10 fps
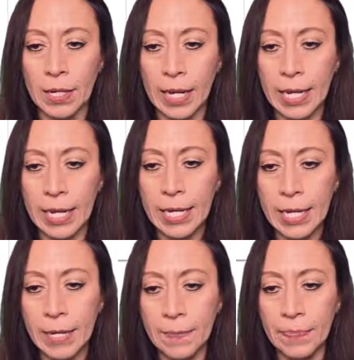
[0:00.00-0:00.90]
Right
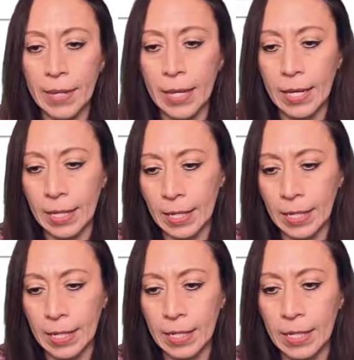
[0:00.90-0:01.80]
click
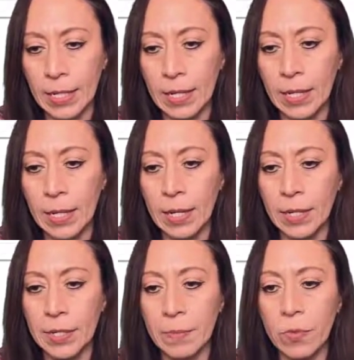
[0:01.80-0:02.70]
and
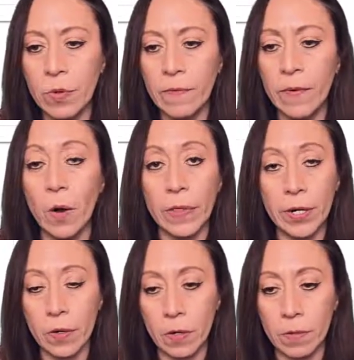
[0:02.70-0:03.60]
remove
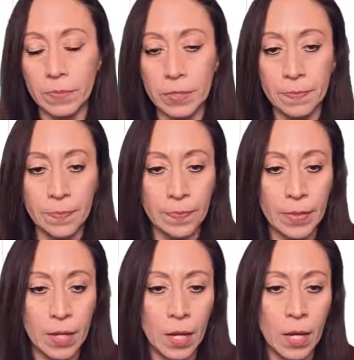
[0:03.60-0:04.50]
other columns.
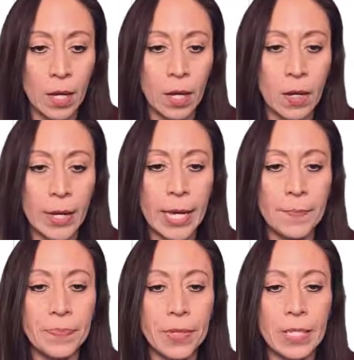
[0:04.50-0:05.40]

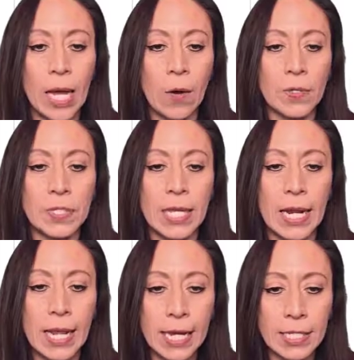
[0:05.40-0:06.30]
Okay, now
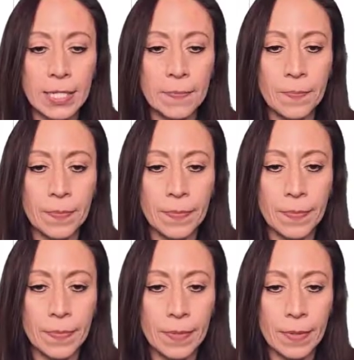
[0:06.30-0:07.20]
select,
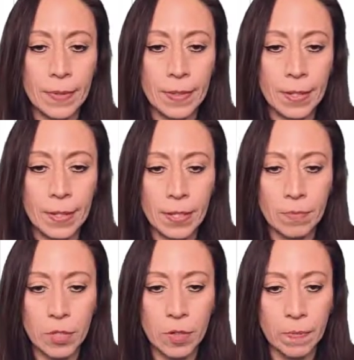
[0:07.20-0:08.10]

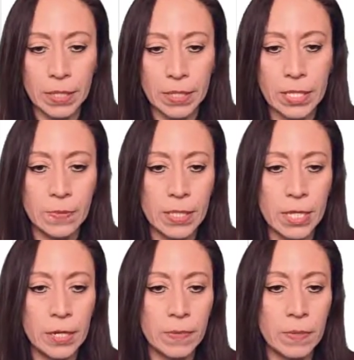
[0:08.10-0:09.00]
let me open this one
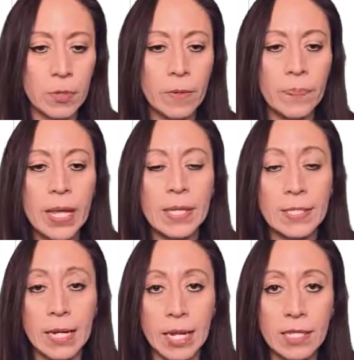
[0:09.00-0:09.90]
a little bit more,
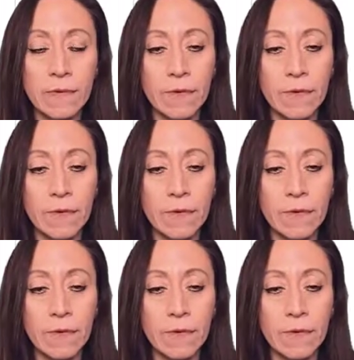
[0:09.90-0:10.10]
select the